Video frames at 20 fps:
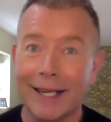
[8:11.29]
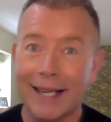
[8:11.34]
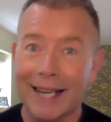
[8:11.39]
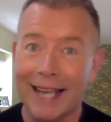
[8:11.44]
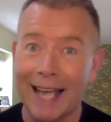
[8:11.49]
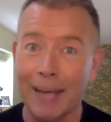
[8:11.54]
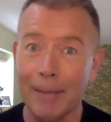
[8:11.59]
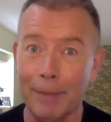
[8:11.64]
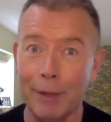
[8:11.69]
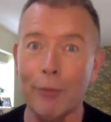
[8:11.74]

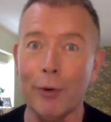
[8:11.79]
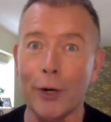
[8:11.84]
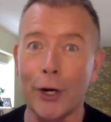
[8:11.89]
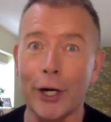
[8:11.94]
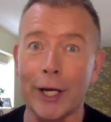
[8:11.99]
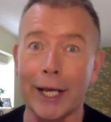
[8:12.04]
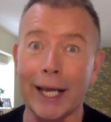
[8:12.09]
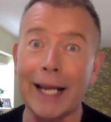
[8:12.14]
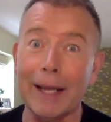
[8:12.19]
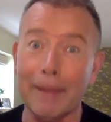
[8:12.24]
can be
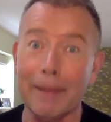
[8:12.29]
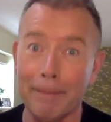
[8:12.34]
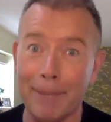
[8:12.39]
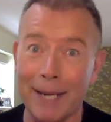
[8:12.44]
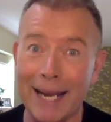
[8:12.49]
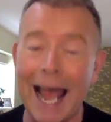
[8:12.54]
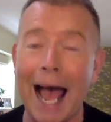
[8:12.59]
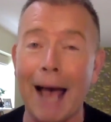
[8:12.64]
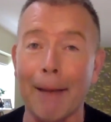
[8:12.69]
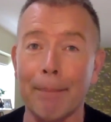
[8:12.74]
working and
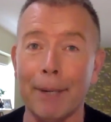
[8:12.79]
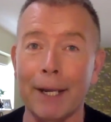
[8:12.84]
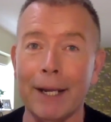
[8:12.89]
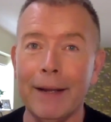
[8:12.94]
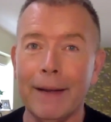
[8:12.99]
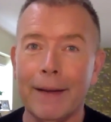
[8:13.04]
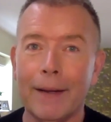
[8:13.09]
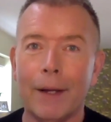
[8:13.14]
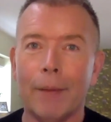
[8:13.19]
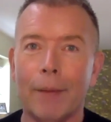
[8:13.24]
be happy.
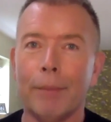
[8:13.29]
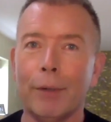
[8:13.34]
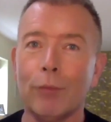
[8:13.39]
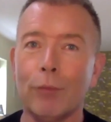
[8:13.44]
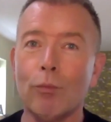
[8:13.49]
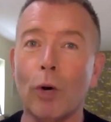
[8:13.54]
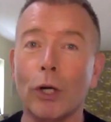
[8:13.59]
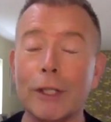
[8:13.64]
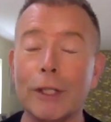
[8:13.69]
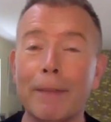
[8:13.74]
But
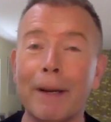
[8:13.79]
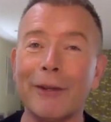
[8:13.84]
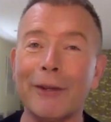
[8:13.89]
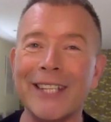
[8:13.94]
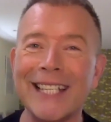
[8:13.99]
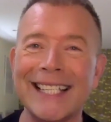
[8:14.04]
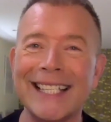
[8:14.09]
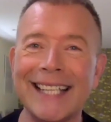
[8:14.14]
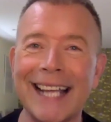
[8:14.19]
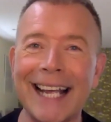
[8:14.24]
what about
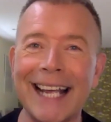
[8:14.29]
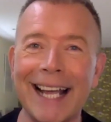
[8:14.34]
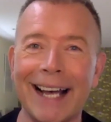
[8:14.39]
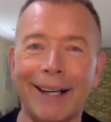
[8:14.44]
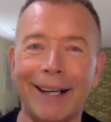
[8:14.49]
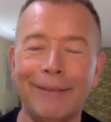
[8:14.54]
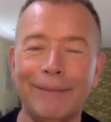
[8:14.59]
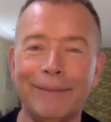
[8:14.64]
the singer?